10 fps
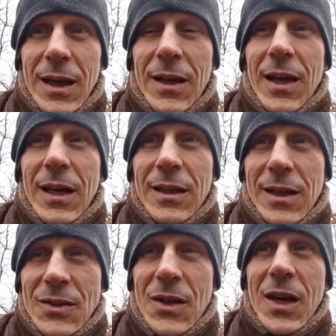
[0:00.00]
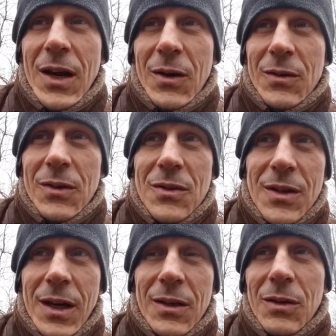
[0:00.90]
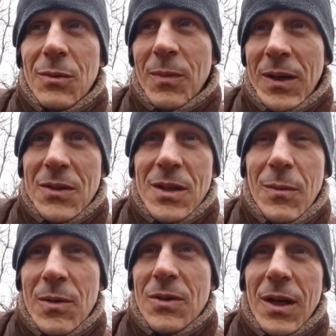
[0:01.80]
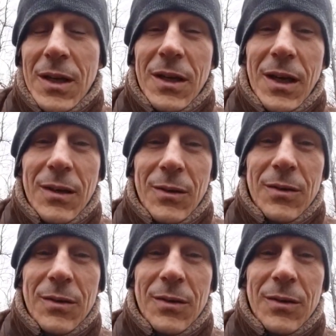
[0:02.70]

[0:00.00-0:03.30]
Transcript: and then does the character decide to make the same mistake again,